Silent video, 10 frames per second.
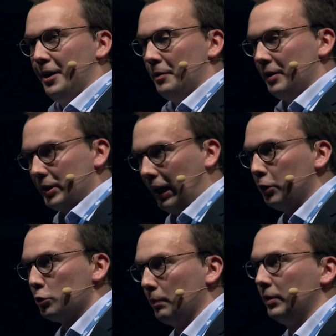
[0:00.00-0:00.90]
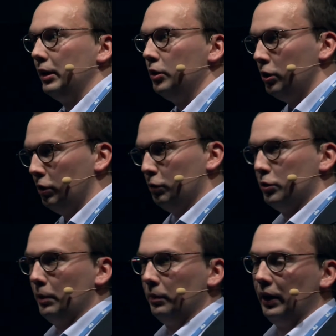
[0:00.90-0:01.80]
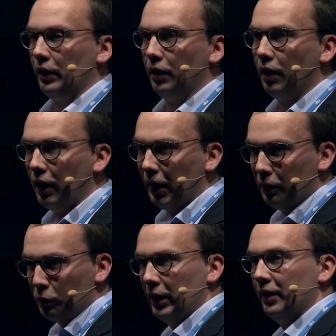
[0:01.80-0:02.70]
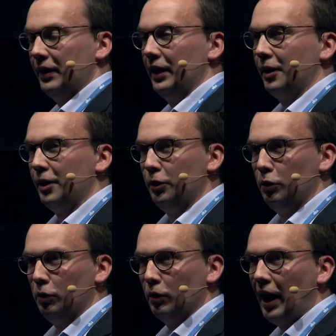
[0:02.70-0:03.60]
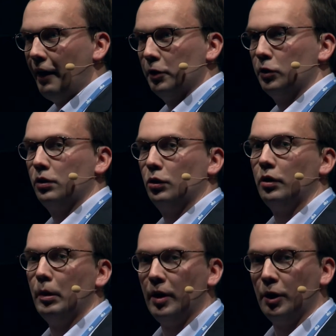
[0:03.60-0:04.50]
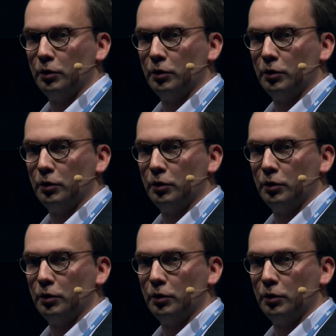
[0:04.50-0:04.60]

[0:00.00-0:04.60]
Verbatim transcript: uh, tell you something new, something I really think you haven't thought